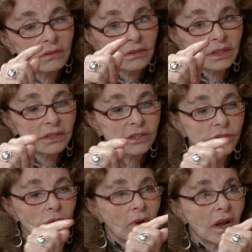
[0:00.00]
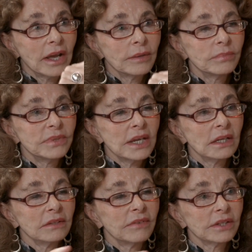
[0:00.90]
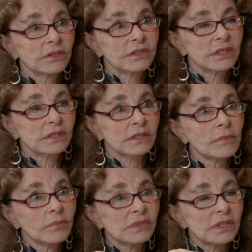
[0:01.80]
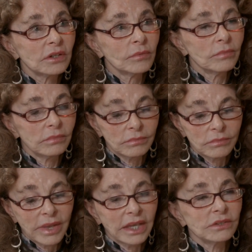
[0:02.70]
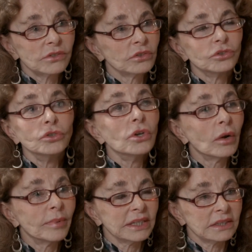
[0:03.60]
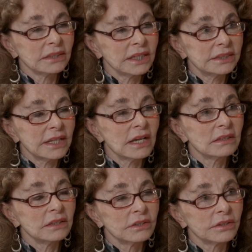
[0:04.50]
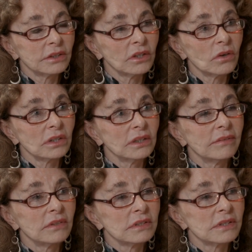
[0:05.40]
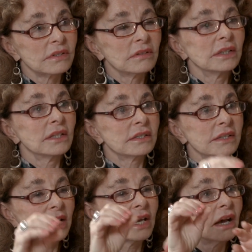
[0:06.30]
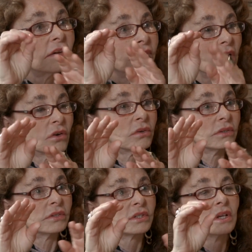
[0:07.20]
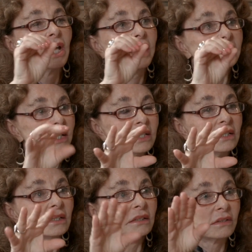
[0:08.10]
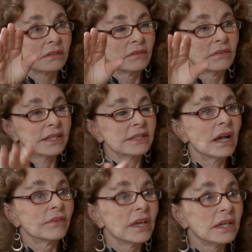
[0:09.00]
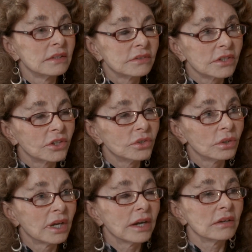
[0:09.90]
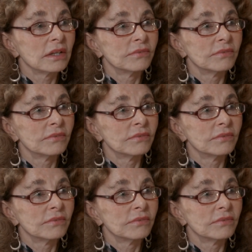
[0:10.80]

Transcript: can describe the elevator systems that are made so nobody can get down into the lower levels unless they have codes and keys. That's how they secure Area